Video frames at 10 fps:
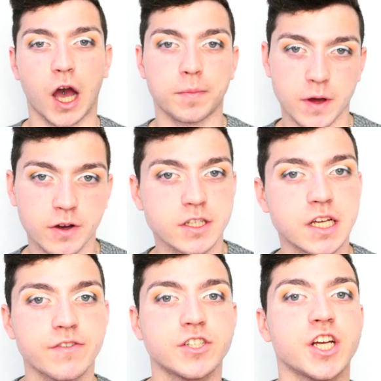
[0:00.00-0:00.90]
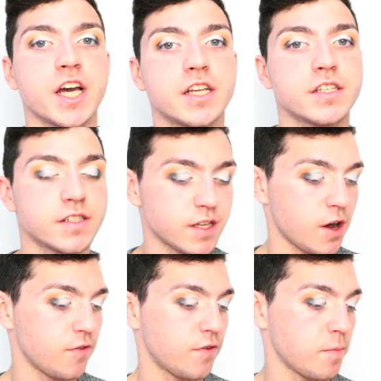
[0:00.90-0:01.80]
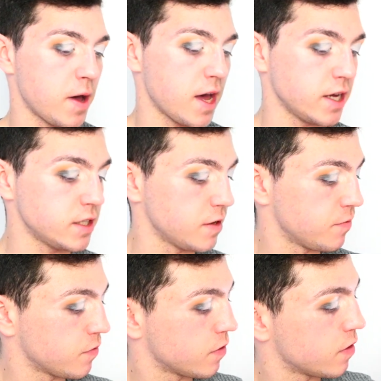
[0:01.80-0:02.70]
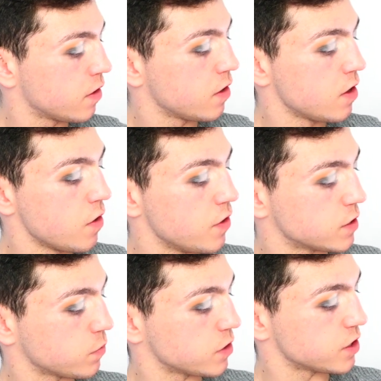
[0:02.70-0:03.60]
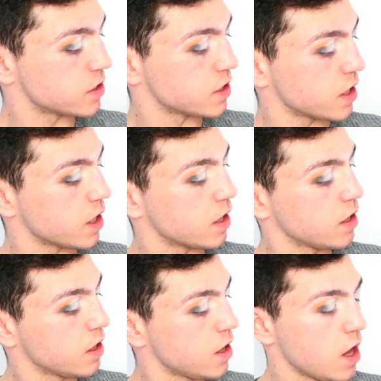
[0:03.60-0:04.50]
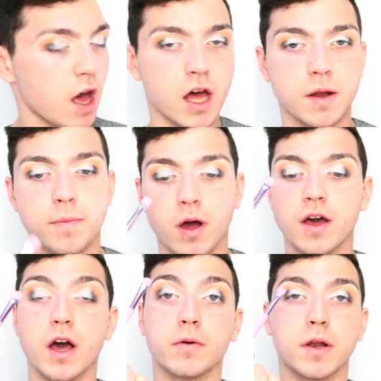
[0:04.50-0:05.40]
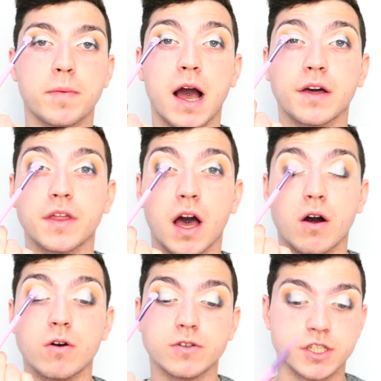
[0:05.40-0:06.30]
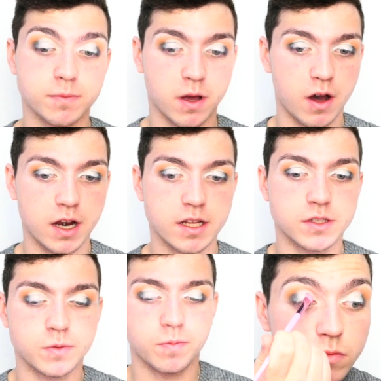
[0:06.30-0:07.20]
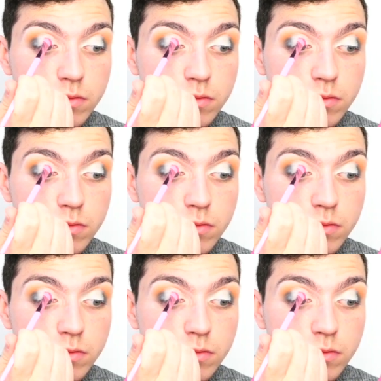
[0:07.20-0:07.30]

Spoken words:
I'm now going to take the shade Self-Made, this one just here, and apply. I'm going to pack that onto my eyelids.